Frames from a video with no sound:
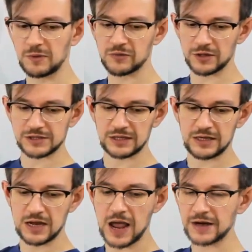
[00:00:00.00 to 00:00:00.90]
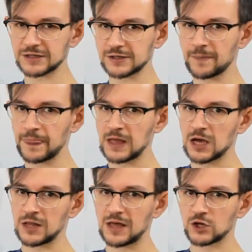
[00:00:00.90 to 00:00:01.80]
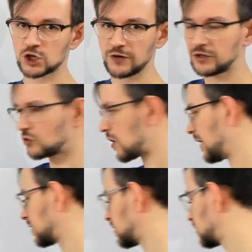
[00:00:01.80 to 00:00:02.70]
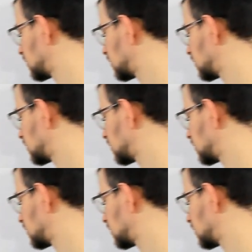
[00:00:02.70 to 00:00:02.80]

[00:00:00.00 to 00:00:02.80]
bitwise X, then shift it right